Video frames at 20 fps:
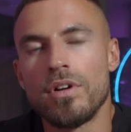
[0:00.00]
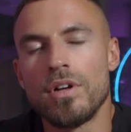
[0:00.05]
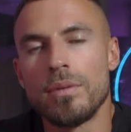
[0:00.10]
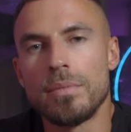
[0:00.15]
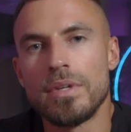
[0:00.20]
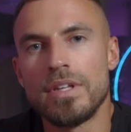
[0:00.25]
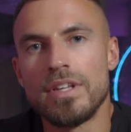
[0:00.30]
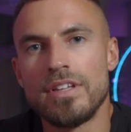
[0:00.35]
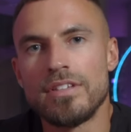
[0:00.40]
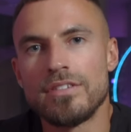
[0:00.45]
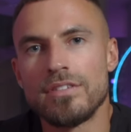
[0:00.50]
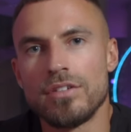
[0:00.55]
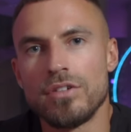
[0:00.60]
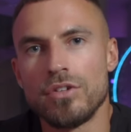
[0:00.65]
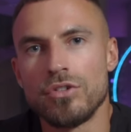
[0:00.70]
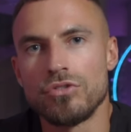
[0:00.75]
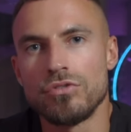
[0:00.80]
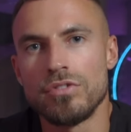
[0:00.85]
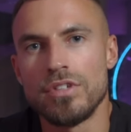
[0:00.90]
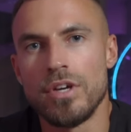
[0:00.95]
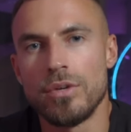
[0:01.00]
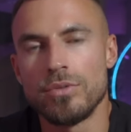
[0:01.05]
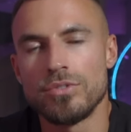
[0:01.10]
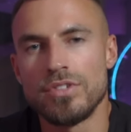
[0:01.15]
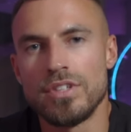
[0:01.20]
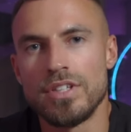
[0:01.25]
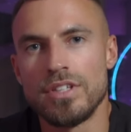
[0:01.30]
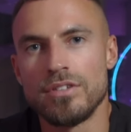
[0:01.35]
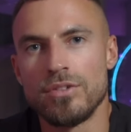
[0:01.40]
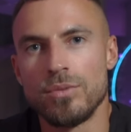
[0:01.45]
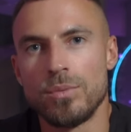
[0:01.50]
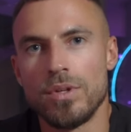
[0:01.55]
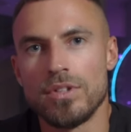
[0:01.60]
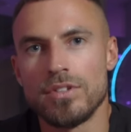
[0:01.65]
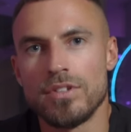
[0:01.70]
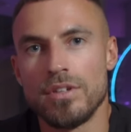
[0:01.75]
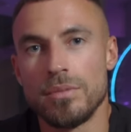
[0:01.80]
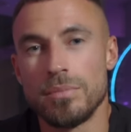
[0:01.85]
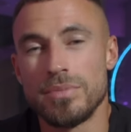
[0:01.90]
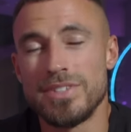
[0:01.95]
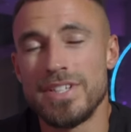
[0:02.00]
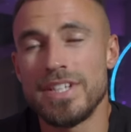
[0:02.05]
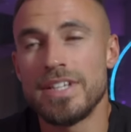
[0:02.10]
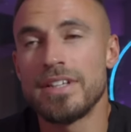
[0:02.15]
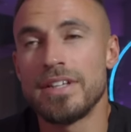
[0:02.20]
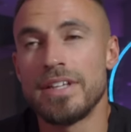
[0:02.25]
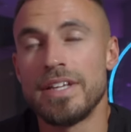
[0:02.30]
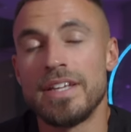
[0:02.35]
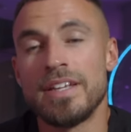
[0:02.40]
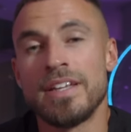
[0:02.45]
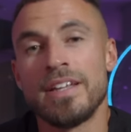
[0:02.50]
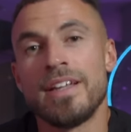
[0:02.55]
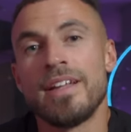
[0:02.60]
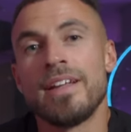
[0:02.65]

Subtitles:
a Middle Eastern country hosting the World Cup, particularly